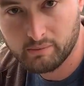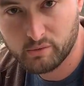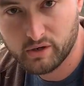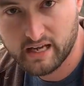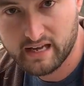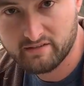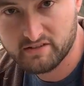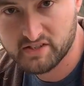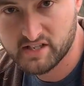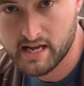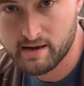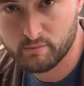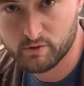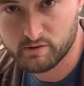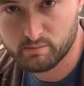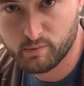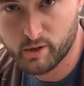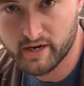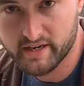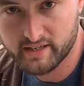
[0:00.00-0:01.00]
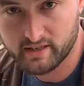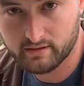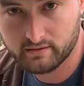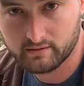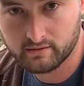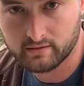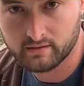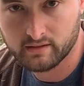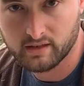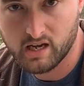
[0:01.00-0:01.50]
going to have a sandwich break.
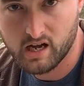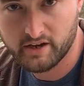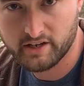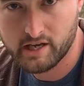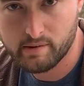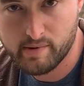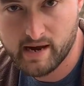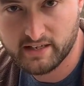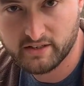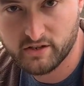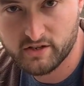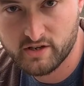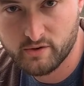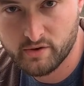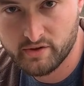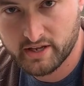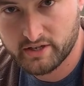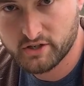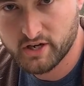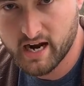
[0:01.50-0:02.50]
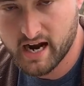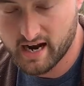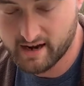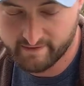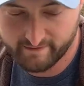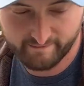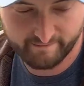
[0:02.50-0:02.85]
I'll get back to you when they dry.